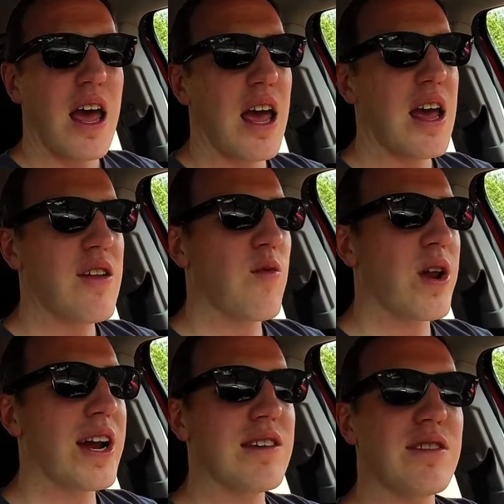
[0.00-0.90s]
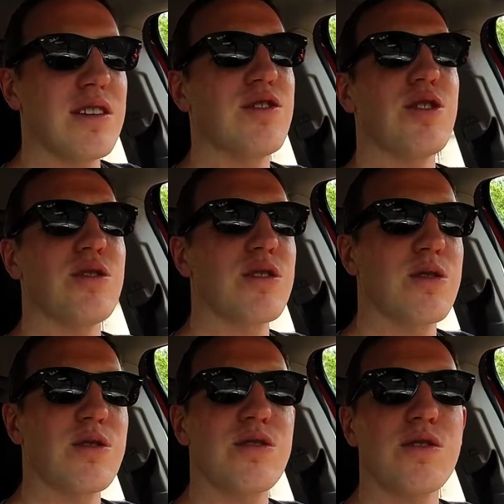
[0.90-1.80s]
And when I did turn the
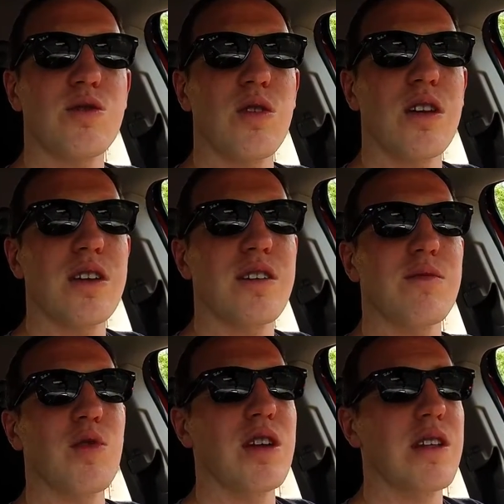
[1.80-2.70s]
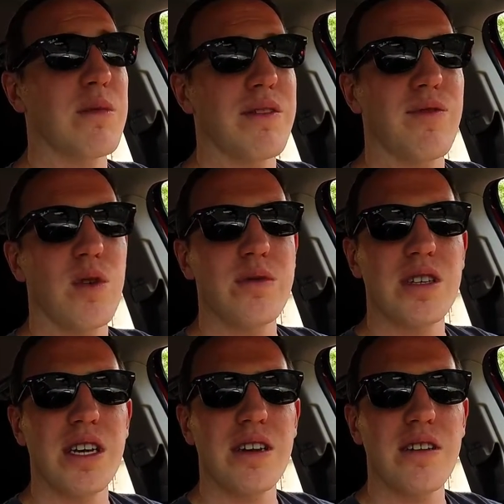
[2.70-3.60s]
cruise control on, because more than anything, my foot
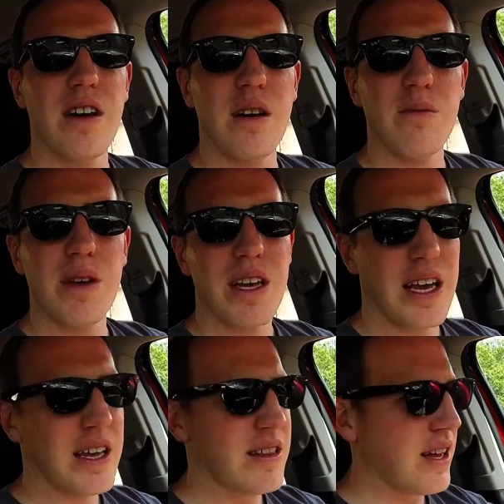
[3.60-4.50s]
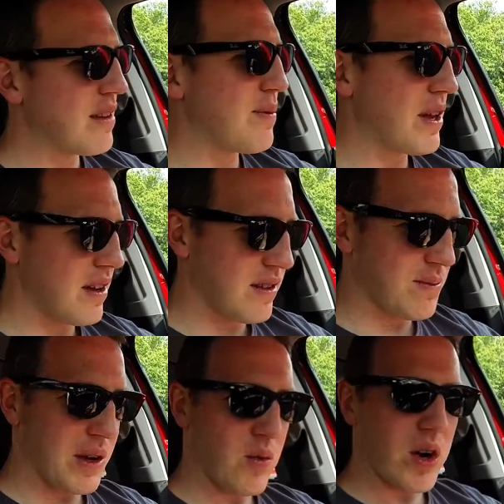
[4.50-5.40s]
was getting numb, and that's
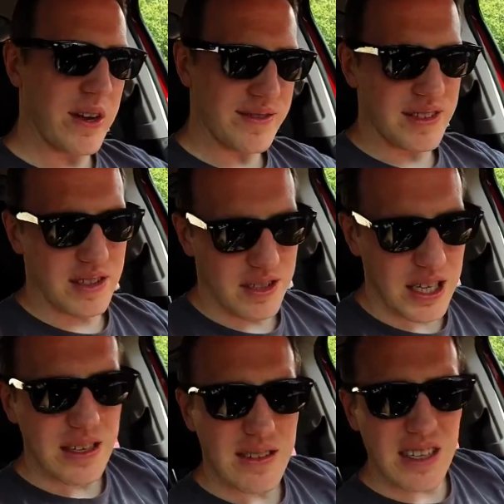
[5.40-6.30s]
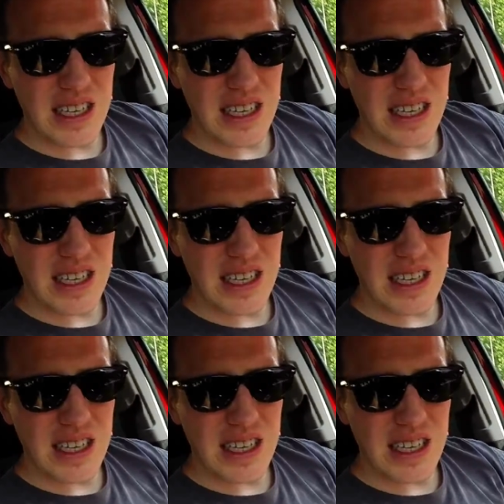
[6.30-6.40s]
because my wife's seat